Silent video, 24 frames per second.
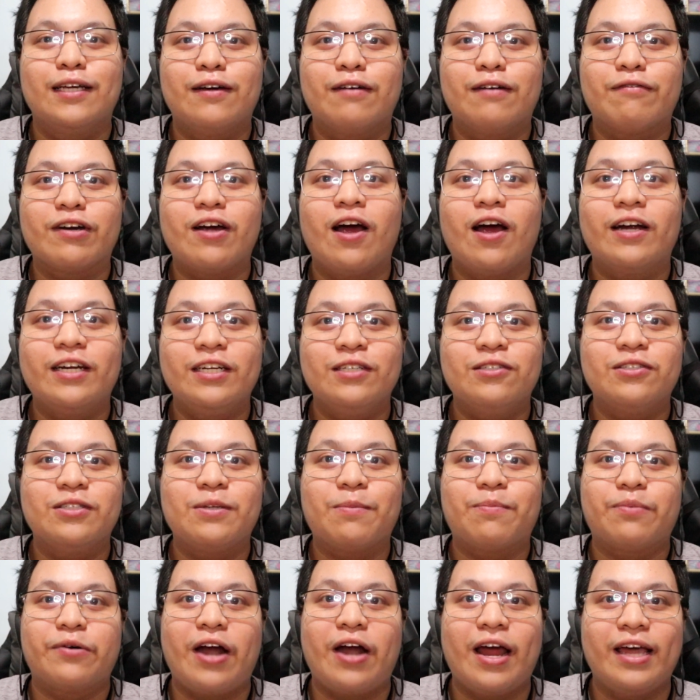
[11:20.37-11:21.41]
regarding to the
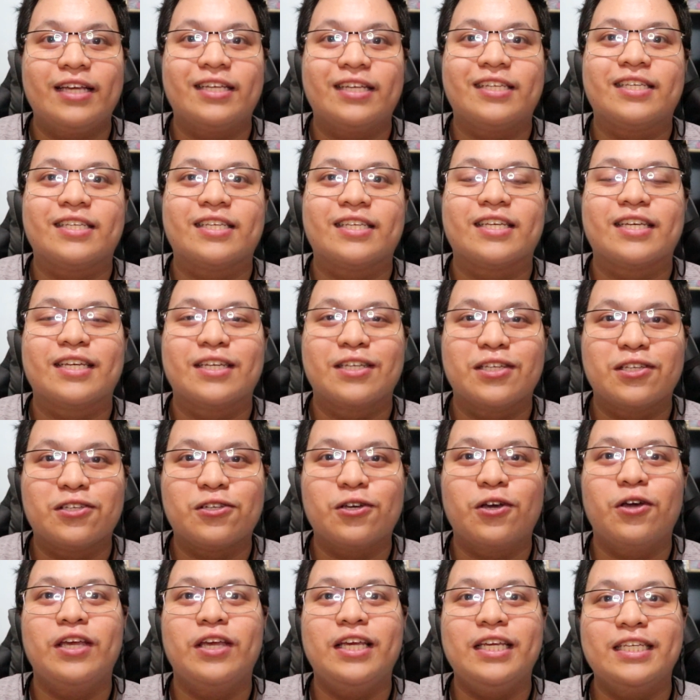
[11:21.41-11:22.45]
price, so